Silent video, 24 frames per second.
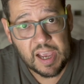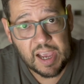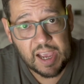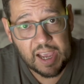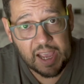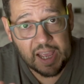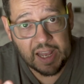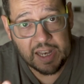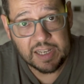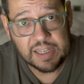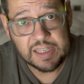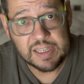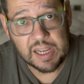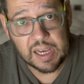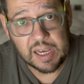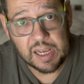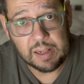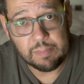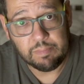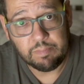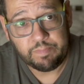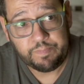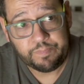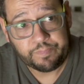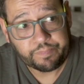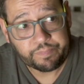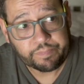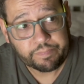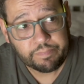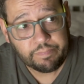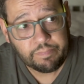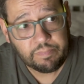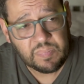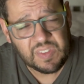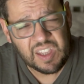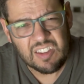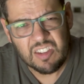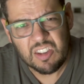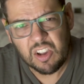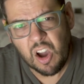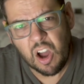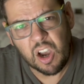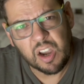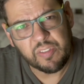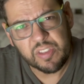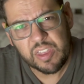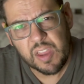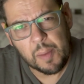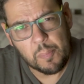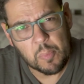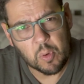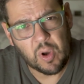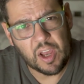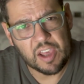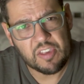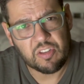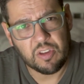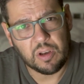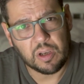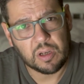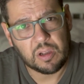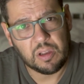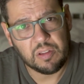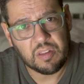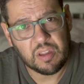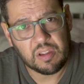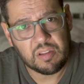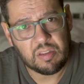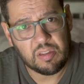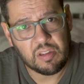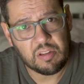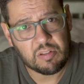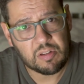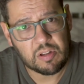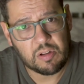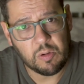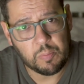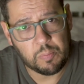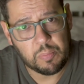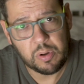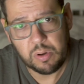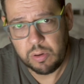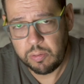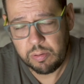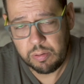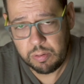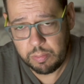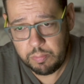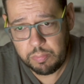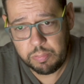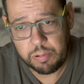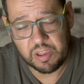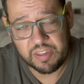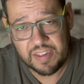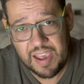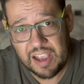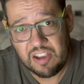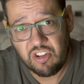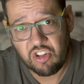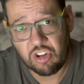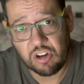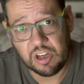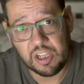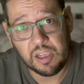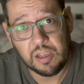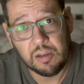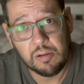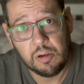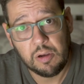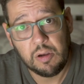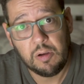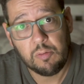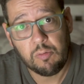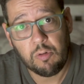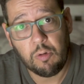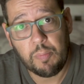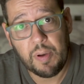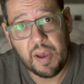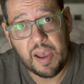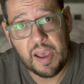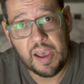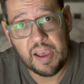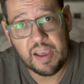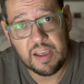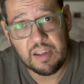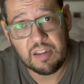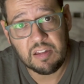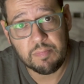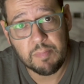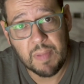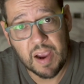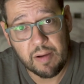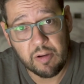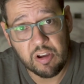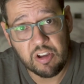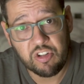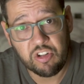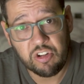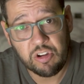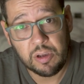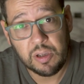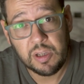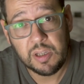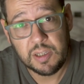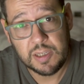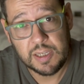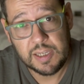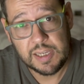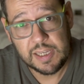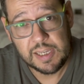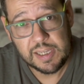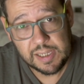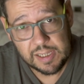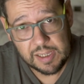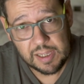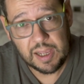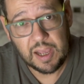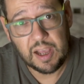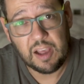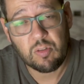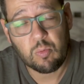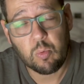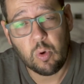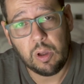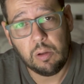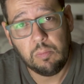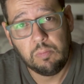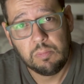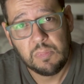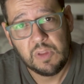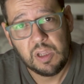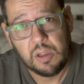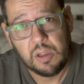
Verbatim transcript: And um, it's kind of a double lesson because this could potentially repair his marriage as well.